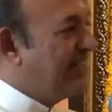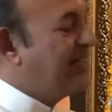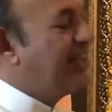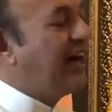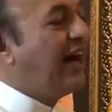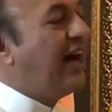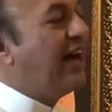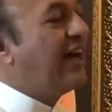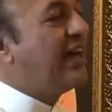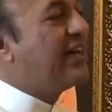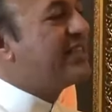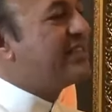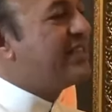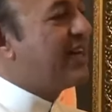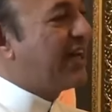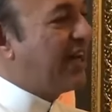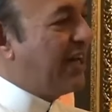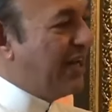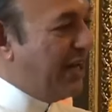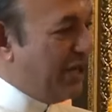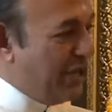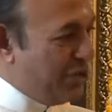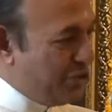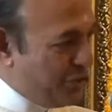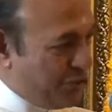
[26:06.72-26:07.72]
in the higher
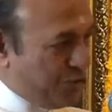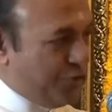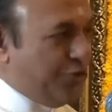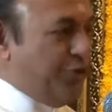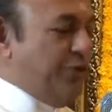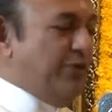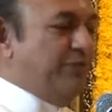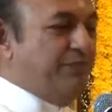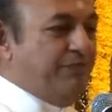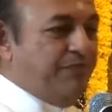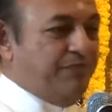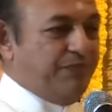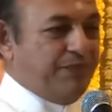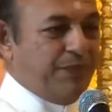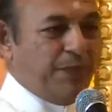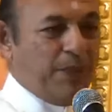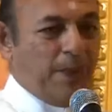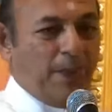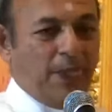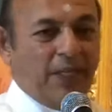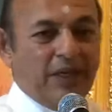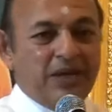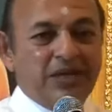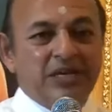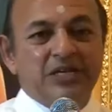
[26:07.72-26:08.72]
secondary school.
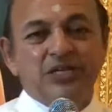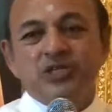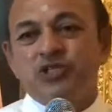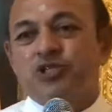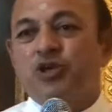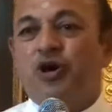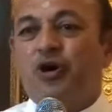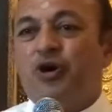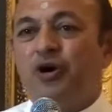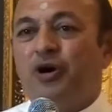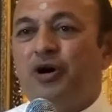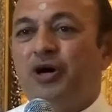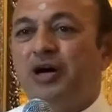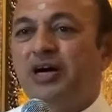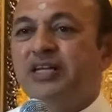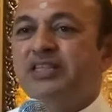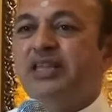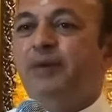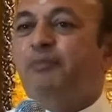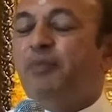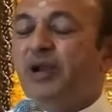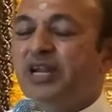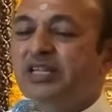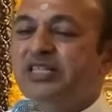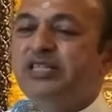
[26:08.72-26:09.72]
So
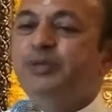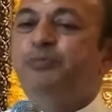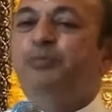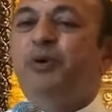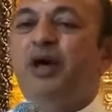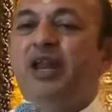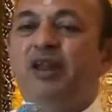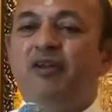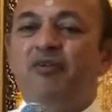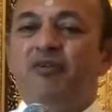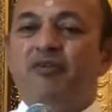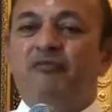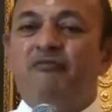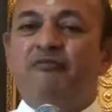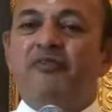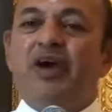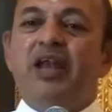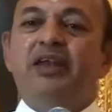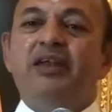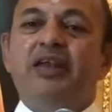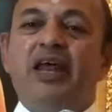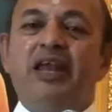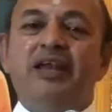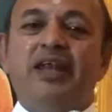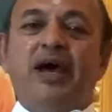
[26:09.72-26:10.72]
the principal
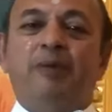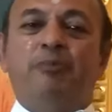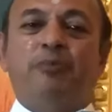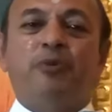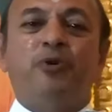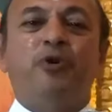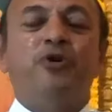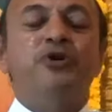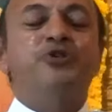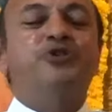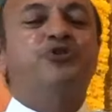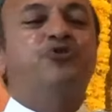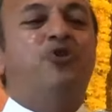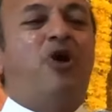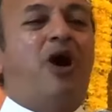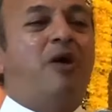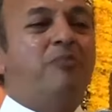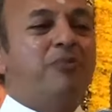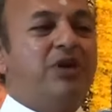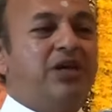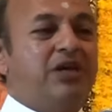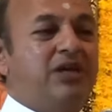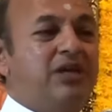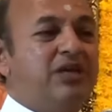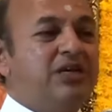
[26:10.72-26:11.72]
went and approached
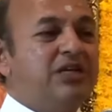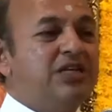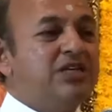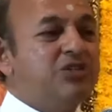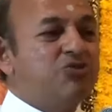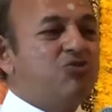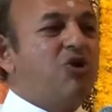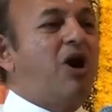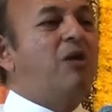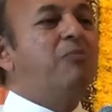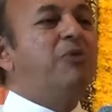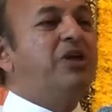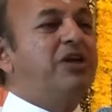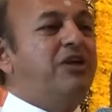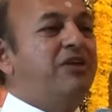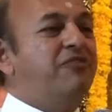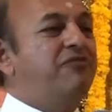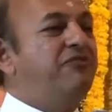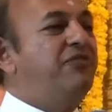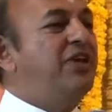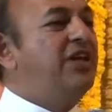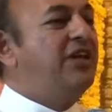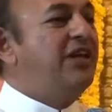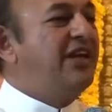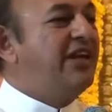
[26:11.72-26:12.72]
Swami. Swami,
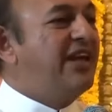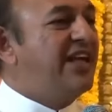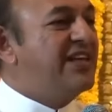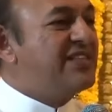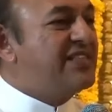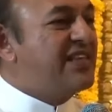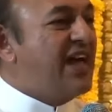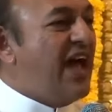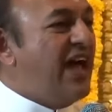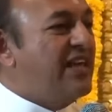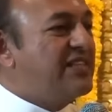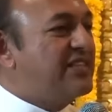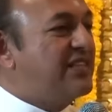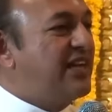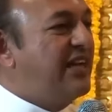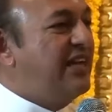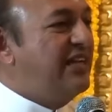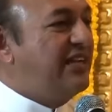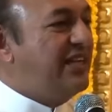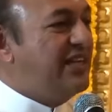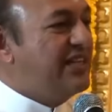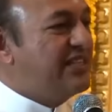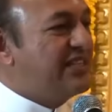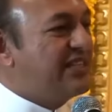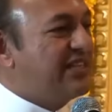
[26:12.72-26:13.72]
we need a
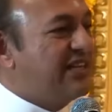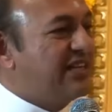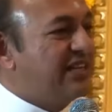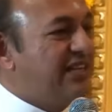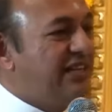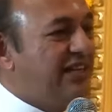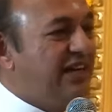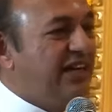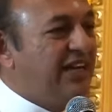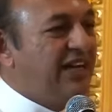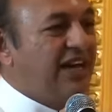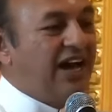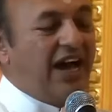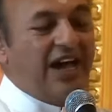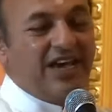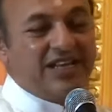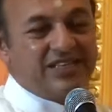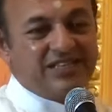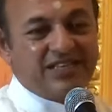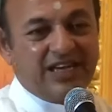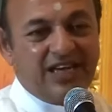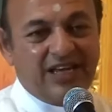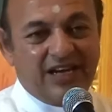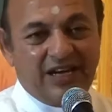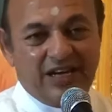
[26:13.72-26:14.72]
Sanskrit teacher in higher
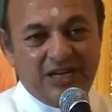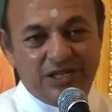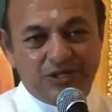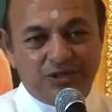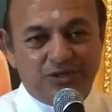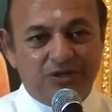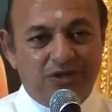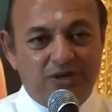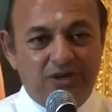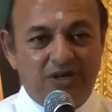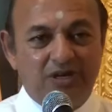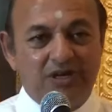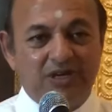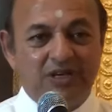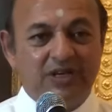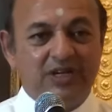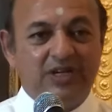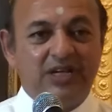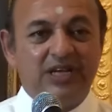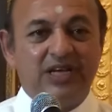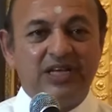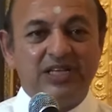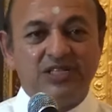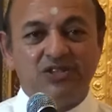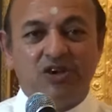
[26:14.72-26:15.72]
secondary school.
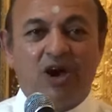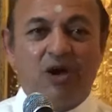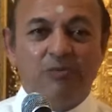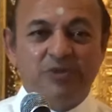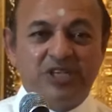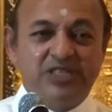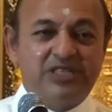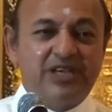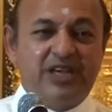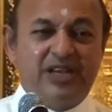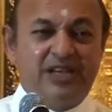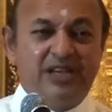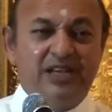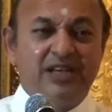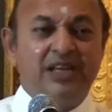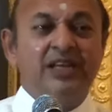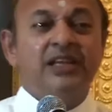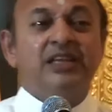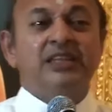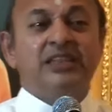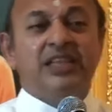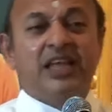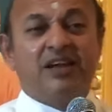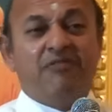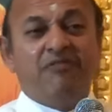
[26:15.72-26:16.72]
Swami said
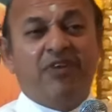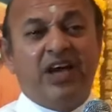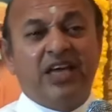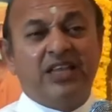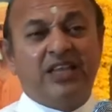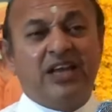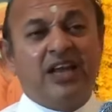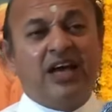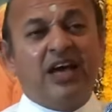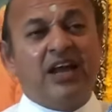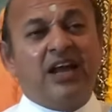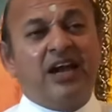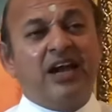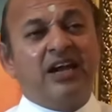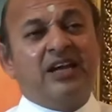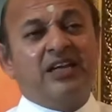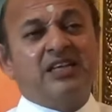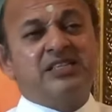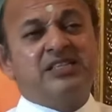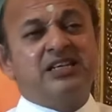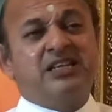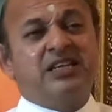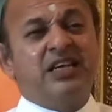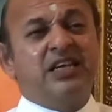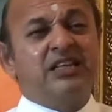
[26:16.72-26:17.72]
that Vedanarayan
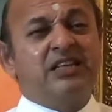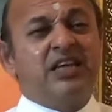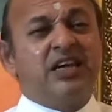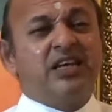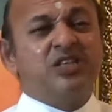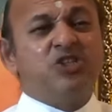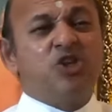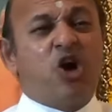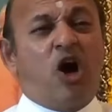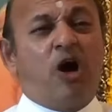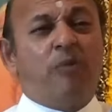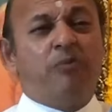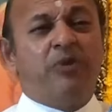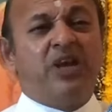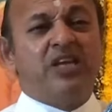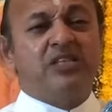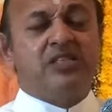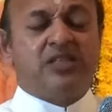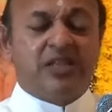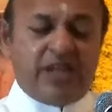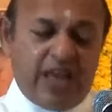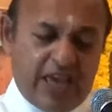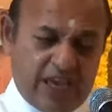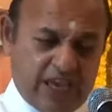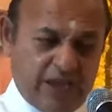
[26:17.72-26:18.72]
is sitting there
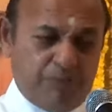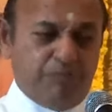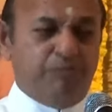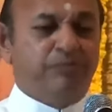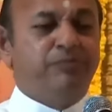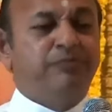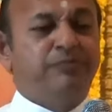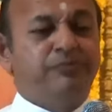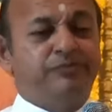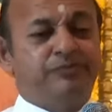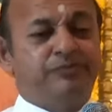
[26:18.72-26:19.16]
jobless, take him.